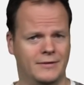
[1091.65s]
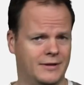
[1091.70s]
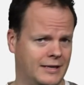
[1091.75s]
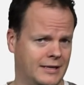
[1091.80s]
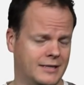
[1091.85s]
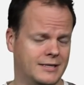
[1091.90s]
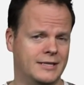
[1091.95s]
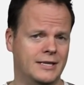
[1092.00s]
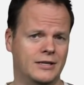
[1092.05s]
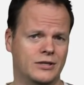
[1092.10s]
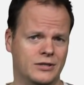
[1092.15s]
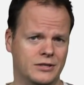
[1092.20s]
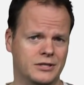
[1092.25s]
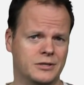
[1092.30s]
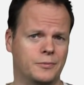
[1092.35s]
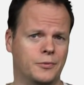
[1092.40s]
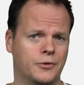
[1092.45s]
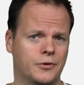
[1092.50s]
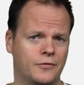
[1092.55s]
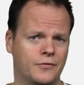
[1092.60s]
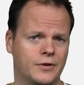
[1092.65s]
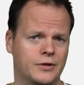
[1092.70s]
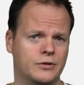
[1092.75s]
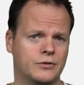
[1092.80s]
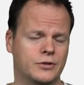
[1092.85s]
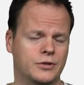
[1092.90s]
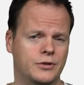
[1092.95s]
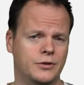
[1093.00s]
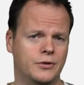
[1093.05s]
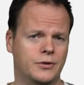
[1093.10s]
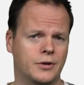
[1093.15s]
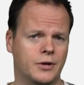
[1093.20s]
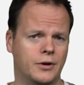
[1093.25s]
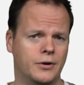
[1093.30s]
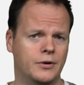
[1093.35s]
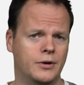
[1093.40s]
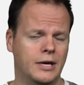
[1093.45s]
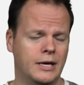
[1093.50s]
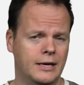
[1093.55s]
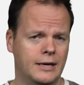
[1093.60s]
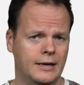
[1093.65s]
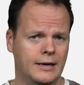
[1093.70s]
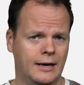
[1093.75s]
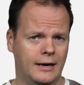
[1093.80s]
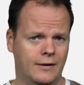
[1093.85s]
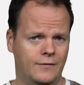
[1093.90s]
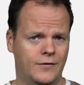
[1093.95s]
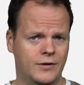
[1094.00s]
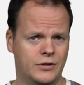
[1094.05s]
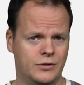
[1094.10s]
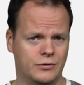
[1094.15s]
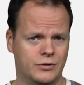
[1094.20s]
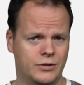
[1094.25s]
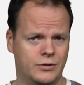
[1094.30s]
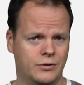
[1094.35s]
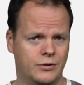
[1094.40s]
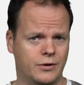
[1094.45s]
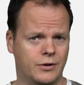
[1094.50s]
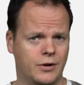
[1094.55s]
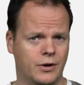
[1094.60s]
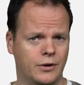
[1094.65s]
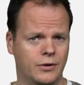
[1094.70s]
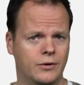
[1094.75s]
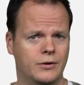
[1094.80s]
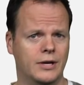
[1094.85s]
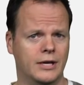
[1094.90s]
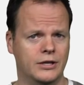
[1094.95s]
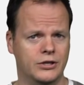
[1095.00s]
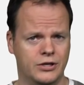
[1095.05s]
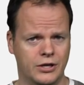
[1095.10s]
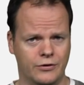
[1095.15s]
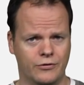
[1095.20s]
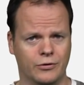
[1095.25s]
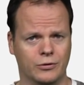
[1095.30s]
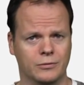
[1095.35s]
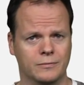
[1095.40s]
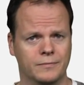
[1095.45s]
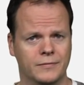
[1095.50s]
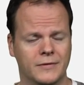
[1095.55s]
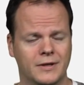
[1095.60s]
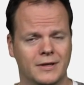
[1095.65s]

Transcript: the extension support in Visual Studio Code and Visual Studio Code in general.